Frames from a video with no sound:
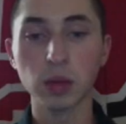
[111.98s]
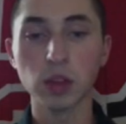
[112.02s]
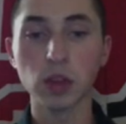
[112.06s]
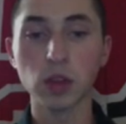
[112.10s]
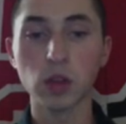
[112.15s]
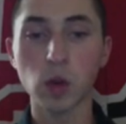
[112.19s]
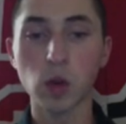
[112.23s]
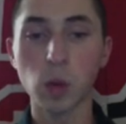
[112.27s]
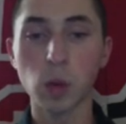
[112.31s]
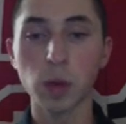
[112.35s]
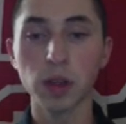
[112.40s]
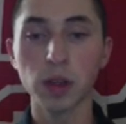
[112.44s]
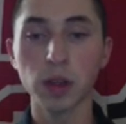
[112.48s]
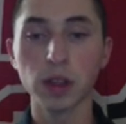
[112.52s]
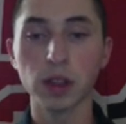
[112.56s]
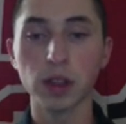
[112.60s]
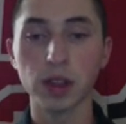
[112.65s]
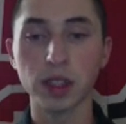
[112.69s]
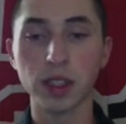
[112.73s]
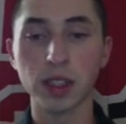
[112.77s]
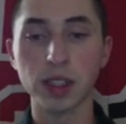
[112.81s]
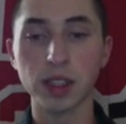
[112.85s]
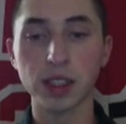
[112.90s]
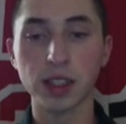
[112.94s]
are normally
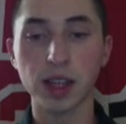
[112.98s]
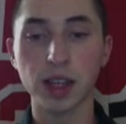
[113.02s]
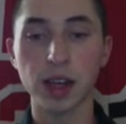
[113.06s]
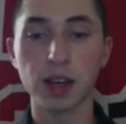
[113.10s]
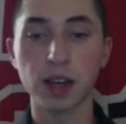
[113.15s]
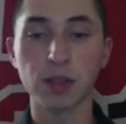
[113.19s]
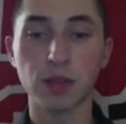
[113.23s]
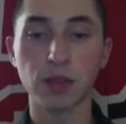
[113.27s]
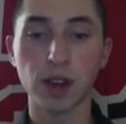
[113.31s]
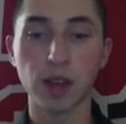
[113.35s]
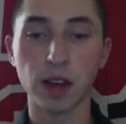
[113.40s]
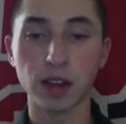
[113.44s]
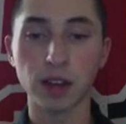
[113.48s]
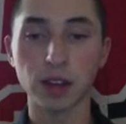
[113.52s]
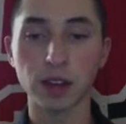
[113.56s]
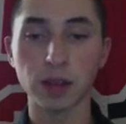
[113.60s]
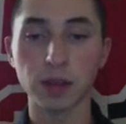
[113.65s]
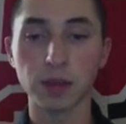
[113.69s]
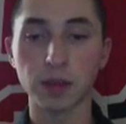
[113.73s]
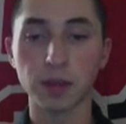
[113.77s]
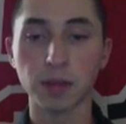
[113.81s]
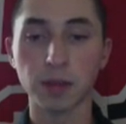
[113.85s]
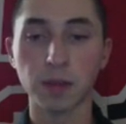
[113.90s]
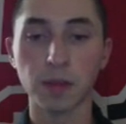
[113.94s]
the deciding factor.
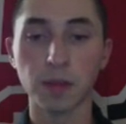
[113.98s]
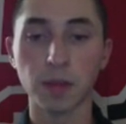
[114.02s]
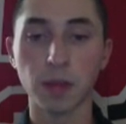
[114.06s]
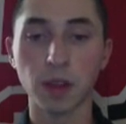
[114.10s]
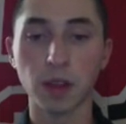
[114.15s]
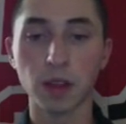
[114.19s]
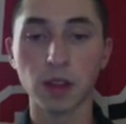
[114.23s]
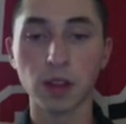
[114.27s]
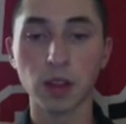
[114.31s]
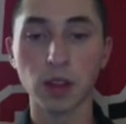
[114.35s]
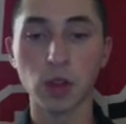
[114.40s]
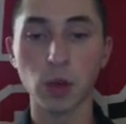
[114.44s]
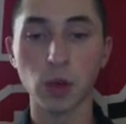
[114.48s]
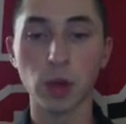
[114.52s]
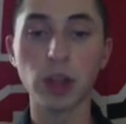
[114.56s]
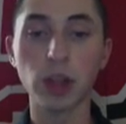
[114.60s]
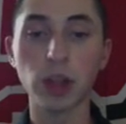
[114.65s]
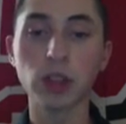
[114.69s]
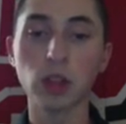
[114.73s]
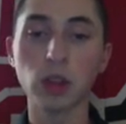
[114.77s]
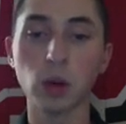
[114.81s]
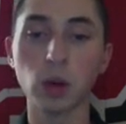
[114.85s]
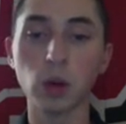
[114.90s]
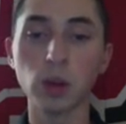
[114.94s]
The
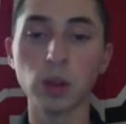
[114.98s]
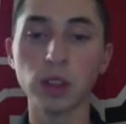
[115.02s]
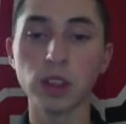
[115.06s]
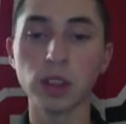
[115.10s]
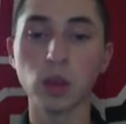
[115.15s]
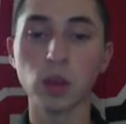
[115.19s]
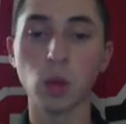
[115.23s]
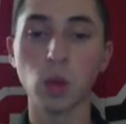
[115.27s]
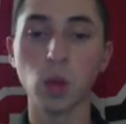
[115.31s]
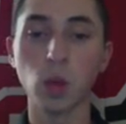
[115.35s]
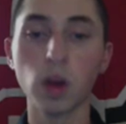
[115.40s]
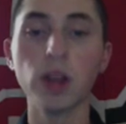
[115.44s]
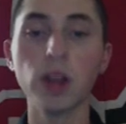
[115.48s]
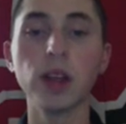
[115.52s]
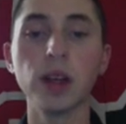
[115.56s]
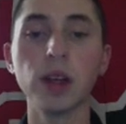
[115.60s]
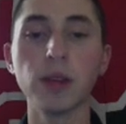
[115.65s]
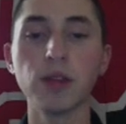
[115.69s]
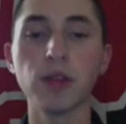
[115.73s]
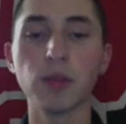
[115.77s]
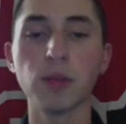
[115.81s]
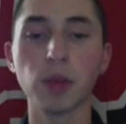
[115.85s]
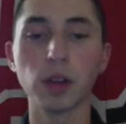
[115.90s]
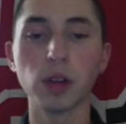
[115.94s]
threshold is 1
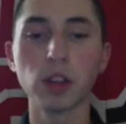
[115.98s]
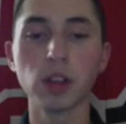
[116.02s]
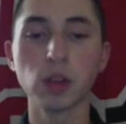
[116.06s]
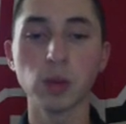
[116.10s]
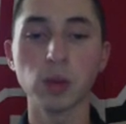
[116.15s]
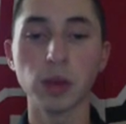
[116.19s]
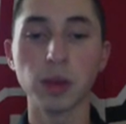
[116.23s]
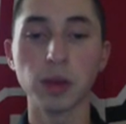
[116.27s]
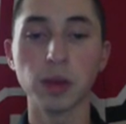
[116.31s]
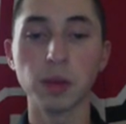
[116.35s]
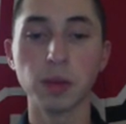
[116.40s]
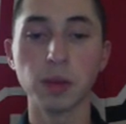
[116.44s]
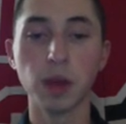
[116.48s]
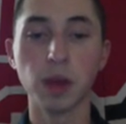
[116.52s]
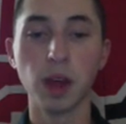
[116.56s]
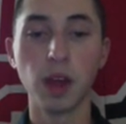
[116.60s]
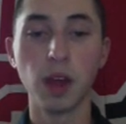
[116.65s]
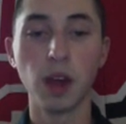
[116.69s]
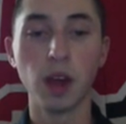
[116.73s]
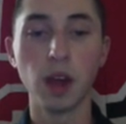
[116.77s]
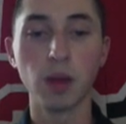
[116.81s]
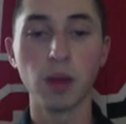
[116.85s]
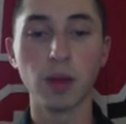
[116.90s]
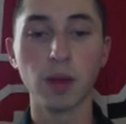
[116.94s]
nymph per sweep
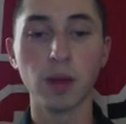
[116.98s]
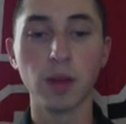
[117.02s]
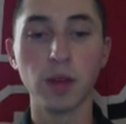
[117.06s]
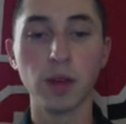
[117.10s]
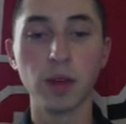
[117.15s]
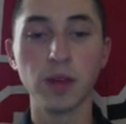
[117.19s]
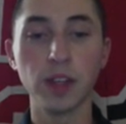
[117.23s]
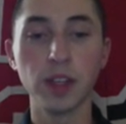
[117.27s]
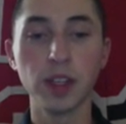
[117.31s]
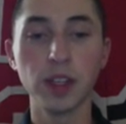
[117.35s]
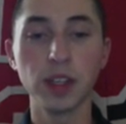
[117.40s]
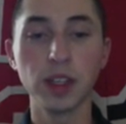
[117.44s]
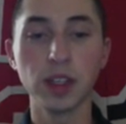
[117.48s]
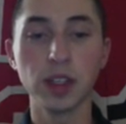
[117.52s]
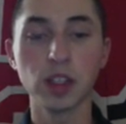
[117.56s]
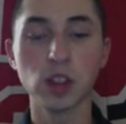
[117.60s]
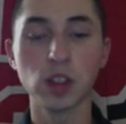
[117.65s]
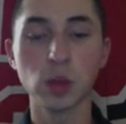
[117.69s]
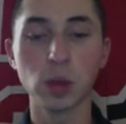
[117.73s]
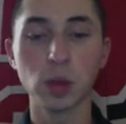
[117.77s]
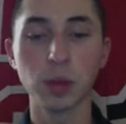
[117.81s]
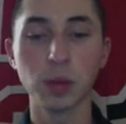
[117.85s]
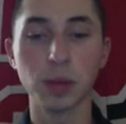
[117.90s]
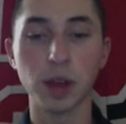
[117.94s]
of a 15-inch
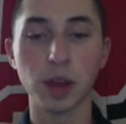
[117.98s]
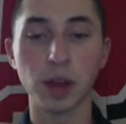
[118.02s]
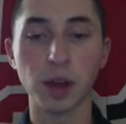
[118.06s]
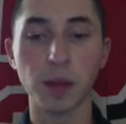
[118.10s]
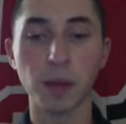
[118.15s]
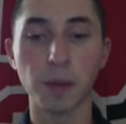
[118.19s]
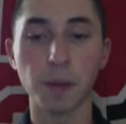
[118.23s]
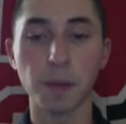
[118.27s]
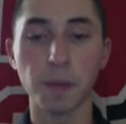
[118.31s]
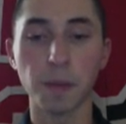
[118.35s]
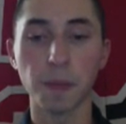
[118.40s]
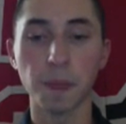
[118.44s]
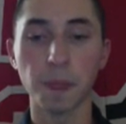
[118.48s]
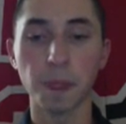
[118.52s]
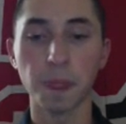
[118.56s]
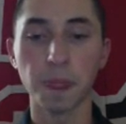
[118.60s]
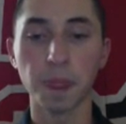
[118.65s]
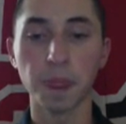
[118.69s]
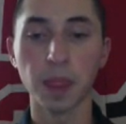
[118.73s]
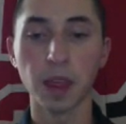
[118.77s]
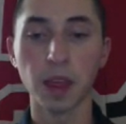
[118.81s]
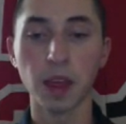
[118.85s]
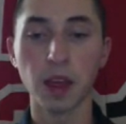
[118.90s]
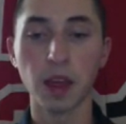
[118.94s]
sweep net.
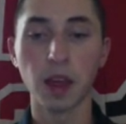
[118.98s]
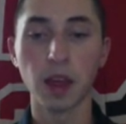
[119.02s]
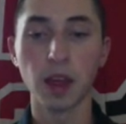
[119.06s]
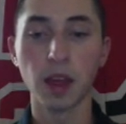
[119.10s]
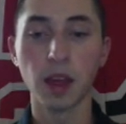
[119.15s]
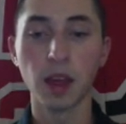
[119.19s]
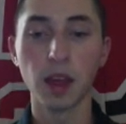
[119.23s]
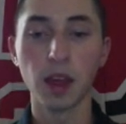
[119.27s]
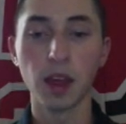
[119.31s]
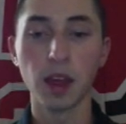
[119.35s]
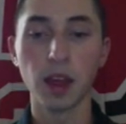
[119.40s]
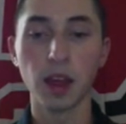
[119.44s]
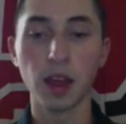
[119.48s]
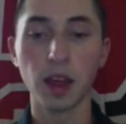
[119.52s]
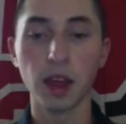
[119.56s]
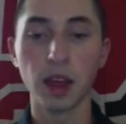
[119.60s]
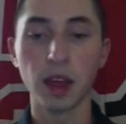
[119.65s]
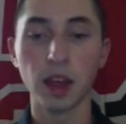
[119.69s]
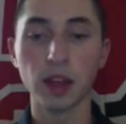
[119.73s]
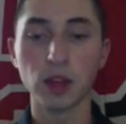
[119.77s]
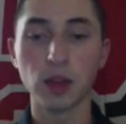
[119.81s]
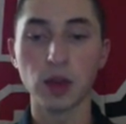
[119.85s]
It is